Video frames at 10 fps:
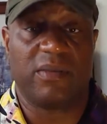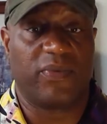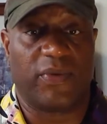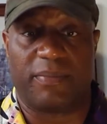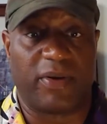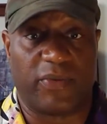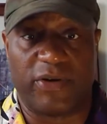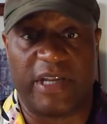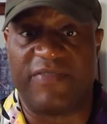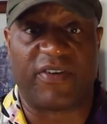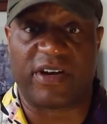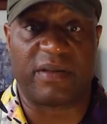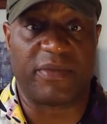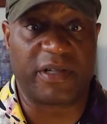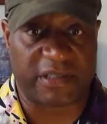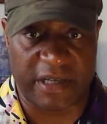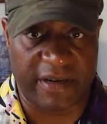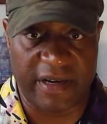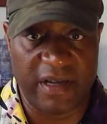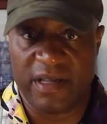Well, but we're defunding the military.